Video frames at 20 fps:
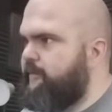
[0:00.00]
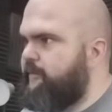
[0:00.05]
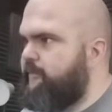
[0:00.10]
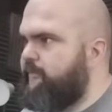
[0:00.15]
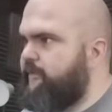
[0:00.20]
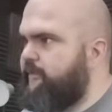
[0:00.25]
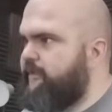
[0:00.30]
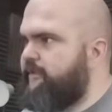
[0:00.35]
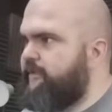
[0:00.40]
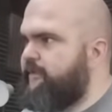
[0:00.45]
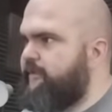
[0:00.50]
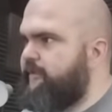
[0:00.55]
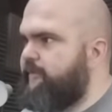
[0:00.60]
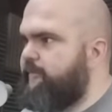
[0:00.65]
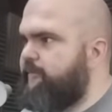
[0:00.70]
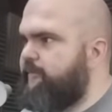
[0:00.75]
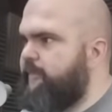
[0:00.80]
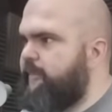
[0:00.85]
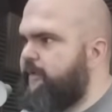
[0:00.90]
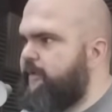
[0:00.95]
which is a
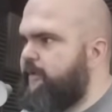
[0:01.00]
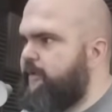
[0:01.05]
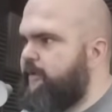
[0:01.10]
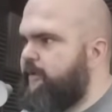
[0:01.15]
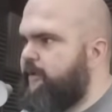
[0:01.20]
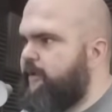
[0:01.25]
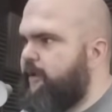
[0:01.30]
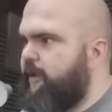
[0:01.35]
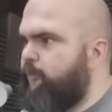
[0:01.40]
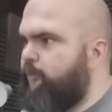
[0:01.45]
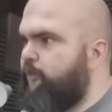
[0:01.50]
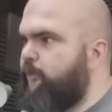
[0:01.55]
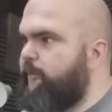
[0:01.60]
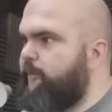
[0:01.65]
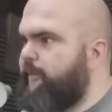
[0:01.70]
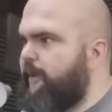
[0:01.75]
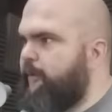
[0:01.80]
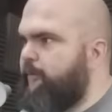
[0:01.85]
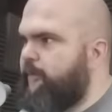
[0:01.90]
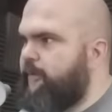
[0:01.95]

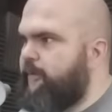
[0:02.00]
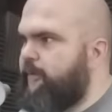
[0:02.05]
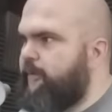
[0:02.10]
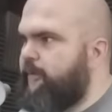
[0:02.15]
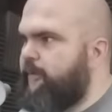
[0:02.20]
1x1 in the